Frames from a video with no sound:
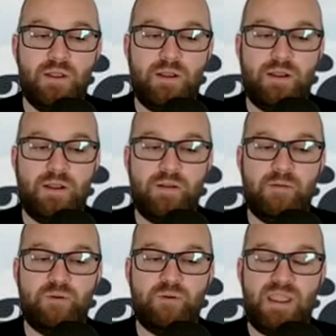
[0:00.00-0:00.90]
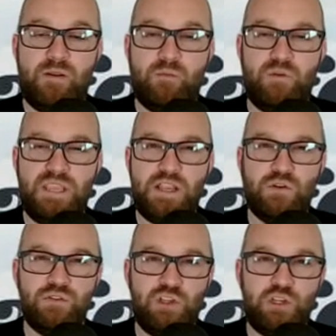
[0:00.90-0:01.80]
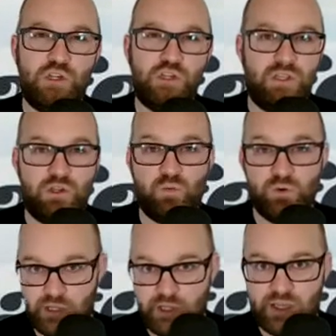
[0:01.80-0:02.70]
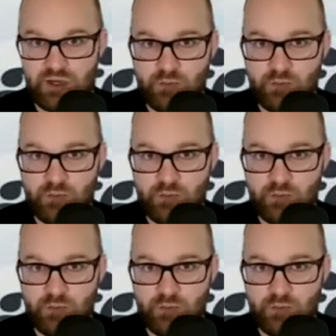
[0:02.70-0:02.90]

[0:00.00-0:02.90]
But man, when the Eagles look good, they look really good.